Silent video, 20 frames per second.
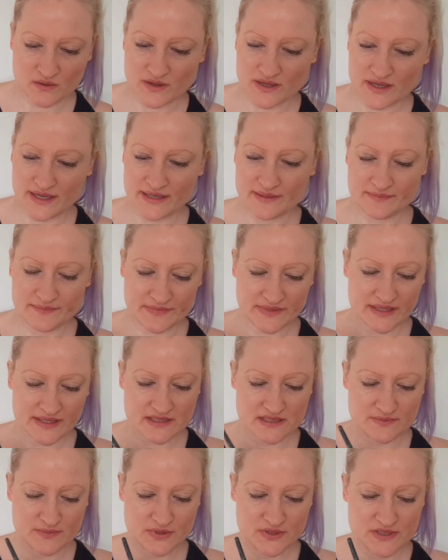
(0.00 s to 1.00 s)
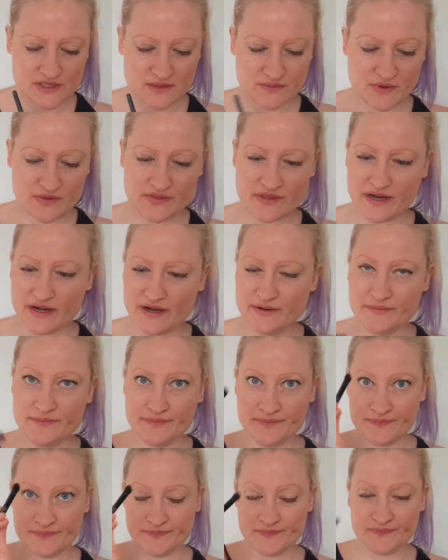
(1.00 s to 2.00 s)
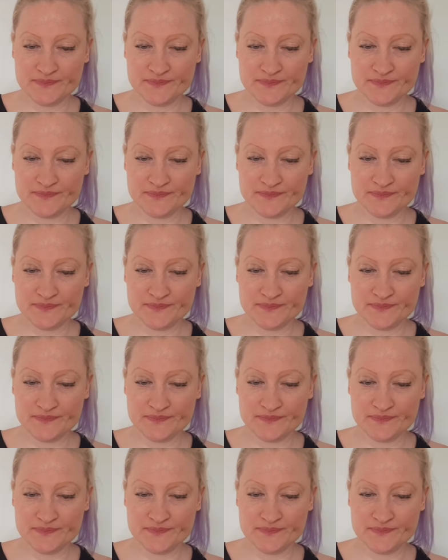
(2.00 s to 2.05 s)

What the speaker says: Okay, let's put some on there.